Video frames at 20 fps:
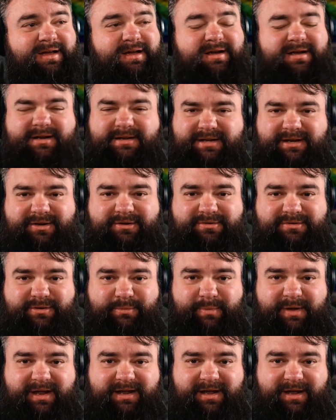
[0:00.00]
continues to
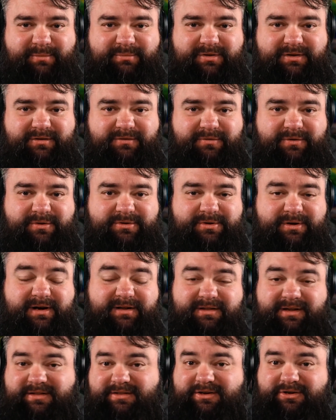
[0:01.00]
make games in the future. I
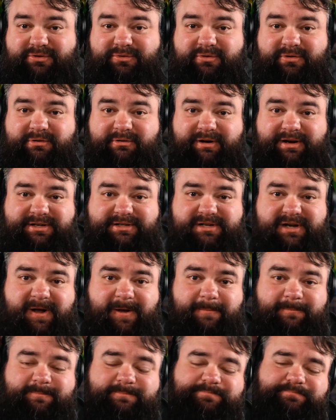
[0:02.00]
think they're doing a great job.